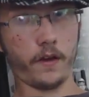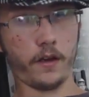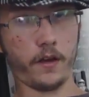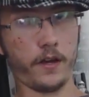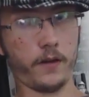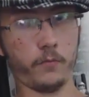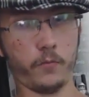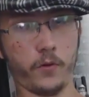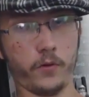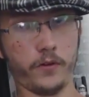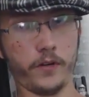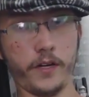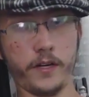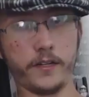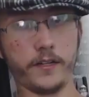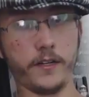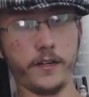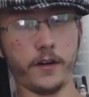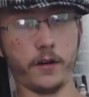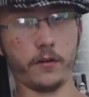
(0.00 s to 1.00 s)
uh, and
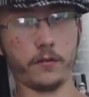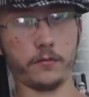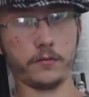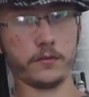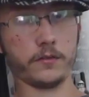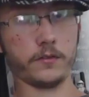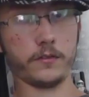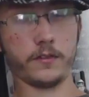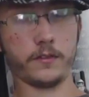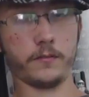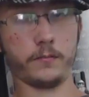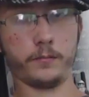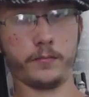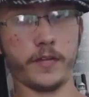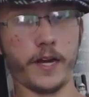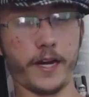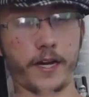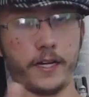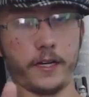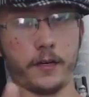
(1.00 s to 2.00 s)
wounded, you know,
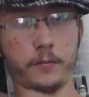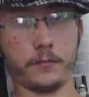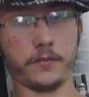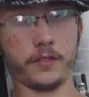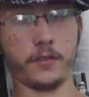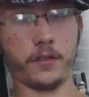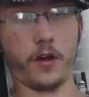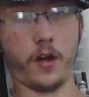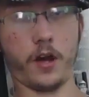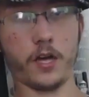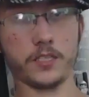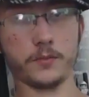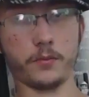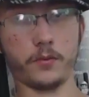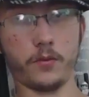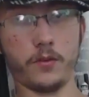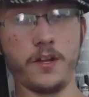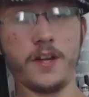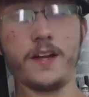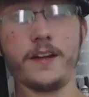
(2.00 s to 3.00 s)
taking him to the
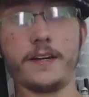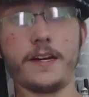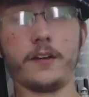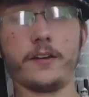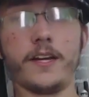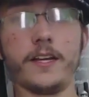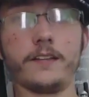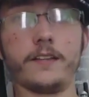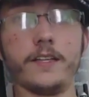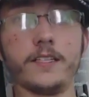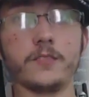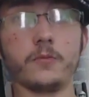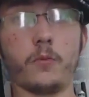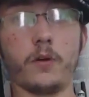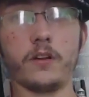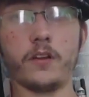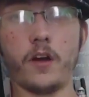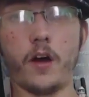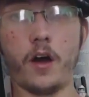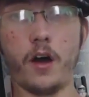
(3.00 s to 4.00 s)
hospital. Now get this,
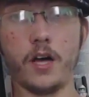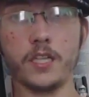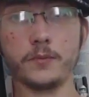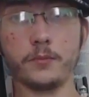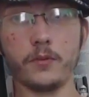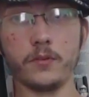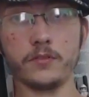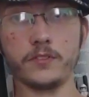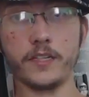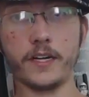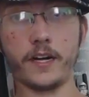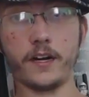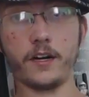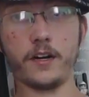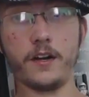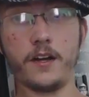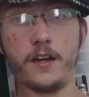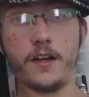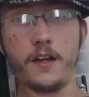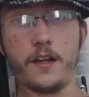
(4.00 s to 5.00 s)
one of the hospitals
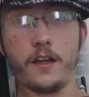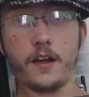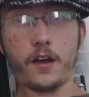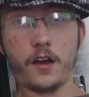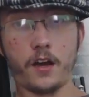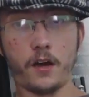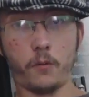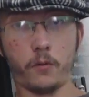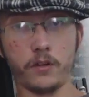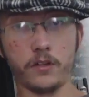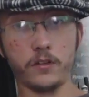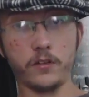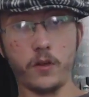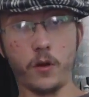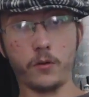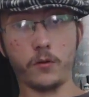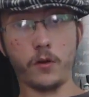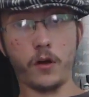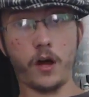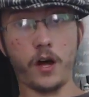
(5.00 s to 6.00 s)
there, uh, one of the
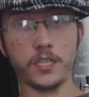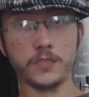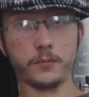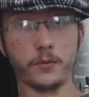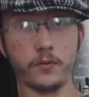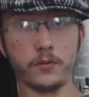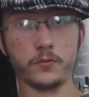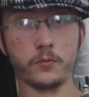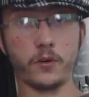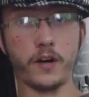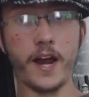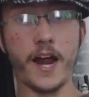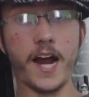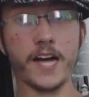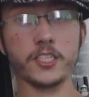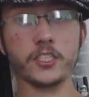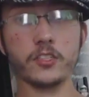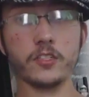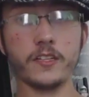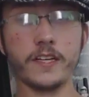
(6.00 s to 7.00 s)
local hospitals were
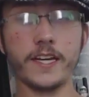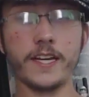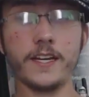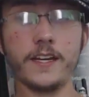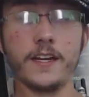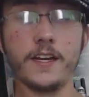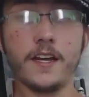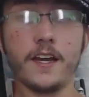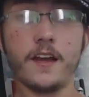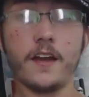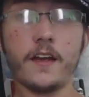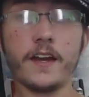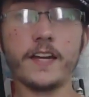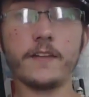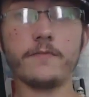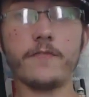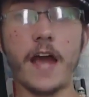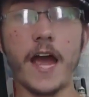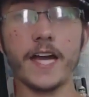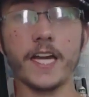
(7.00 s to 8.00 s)
actually
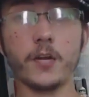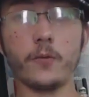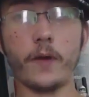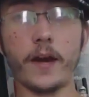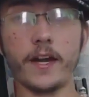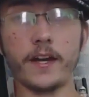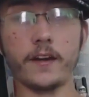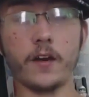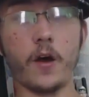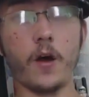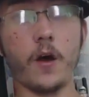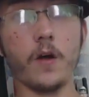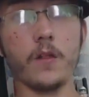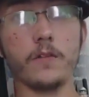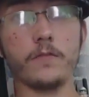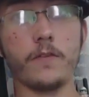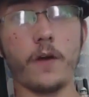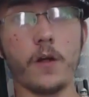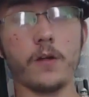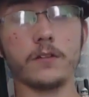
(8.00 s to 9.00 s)
evacuated.
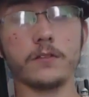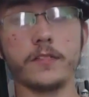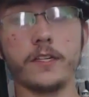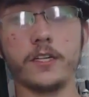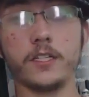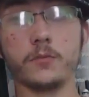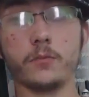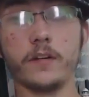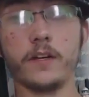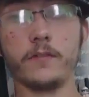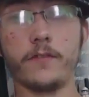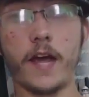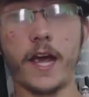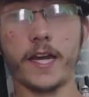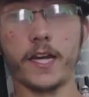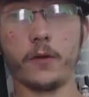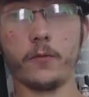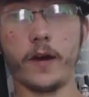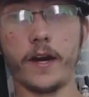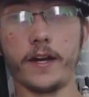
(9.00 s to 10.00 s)
All the volunteers were
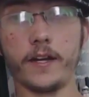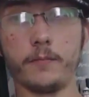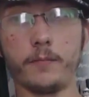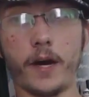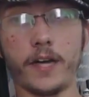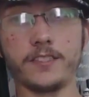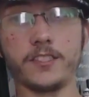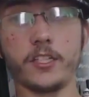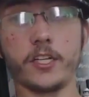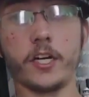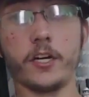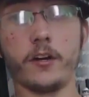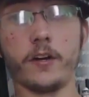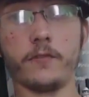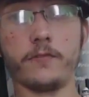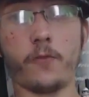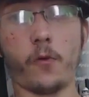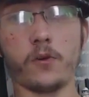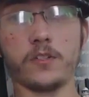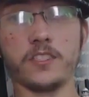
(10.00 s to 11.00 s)
evacuated by
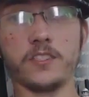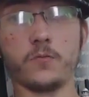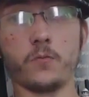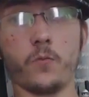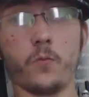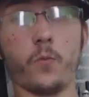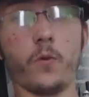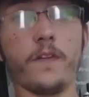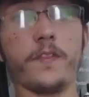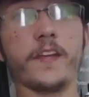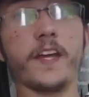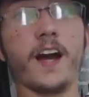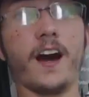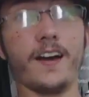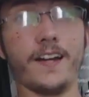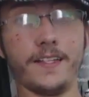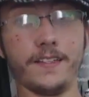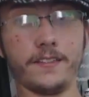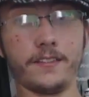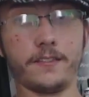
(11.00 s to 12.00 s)
security forces with
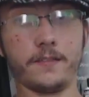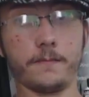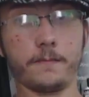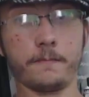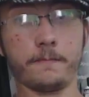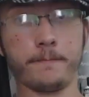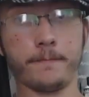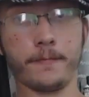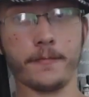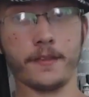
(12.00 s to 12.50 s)
guns.